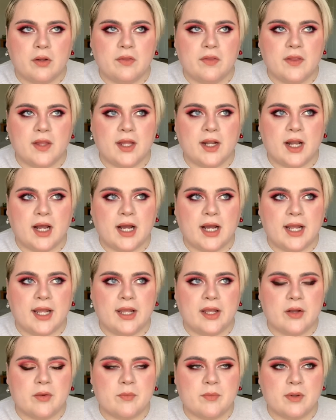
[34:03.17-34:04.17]
that I
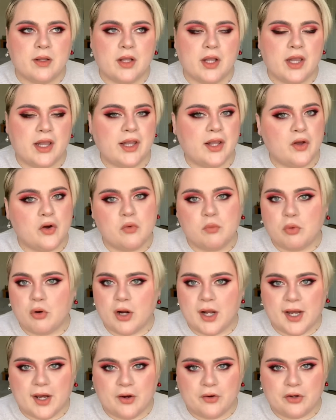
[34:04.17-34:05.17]
am so
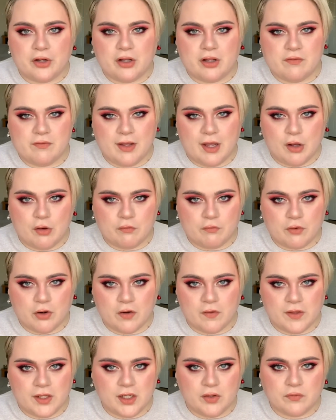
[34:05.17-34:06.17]
proud of how far
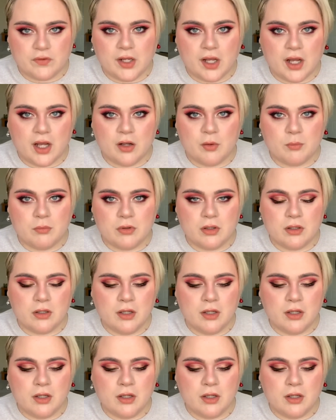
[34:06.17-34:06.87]
that you've come.